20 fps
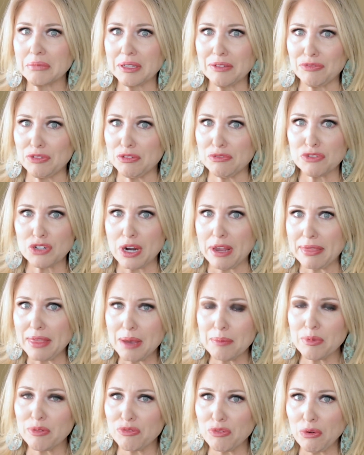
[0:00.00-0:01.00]
If you've tried
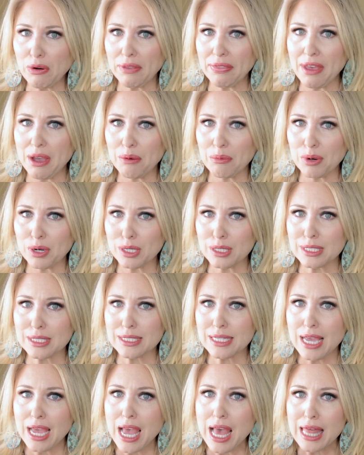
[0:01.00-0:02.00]
that before and that
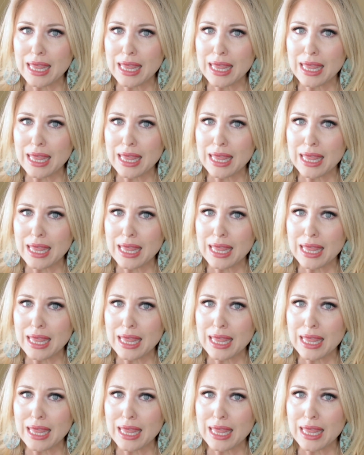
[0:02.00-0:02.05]
works,